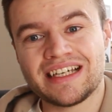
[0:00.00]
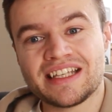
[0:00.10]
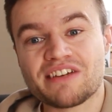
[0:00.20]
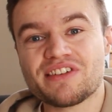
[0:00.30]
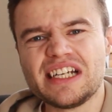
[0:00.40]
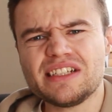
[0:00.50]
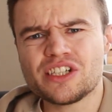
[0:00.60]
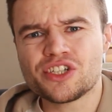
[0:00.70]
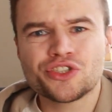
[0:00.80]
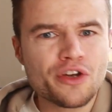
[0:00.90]
they really
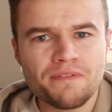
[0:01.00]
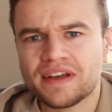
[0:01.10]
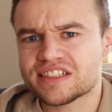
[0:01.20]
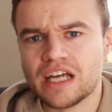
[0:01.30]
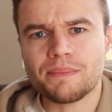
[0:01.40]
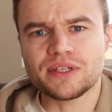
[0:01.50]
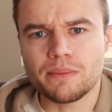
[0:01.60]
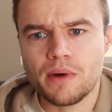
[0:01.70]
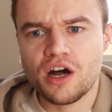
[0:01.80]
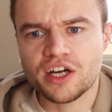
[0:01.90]
shook things up in the
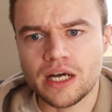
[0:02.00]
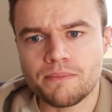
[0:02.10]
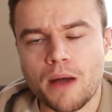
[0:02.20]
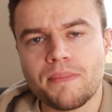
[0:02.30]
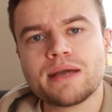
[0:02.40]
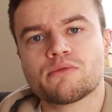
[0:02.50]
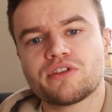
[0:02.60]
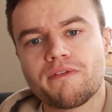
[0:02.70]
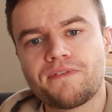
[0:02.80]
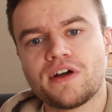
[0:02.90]
market by being
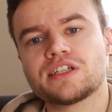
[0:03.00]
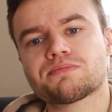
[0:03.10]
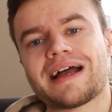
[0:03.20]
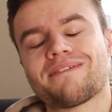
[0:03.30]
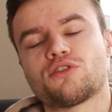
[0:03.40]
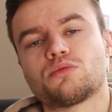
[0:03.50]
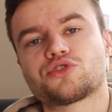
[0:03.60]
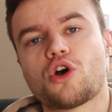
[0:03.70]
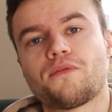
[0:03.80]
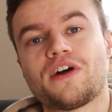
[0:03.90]
one of the first platforms
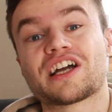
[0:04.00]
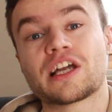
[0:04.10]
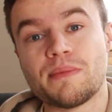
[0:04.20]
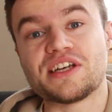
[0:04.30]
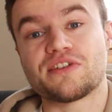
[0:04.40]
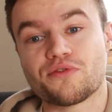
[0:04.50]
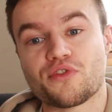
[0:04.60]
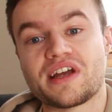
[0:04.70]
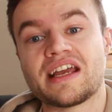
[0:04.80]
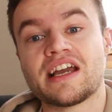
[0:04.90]
to offer
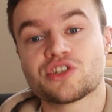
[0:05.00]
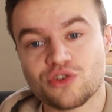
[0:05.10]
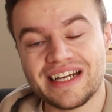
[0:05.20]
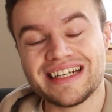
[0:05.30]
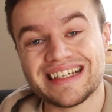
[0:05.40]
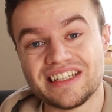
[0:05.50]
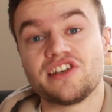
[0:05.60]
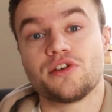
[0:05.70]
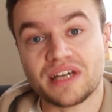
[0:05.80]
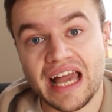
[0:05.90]
commission-free trading in
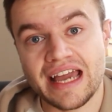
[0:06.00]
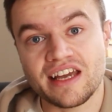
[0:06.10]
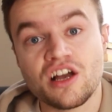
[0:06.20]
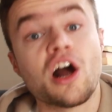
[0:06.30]
the UK,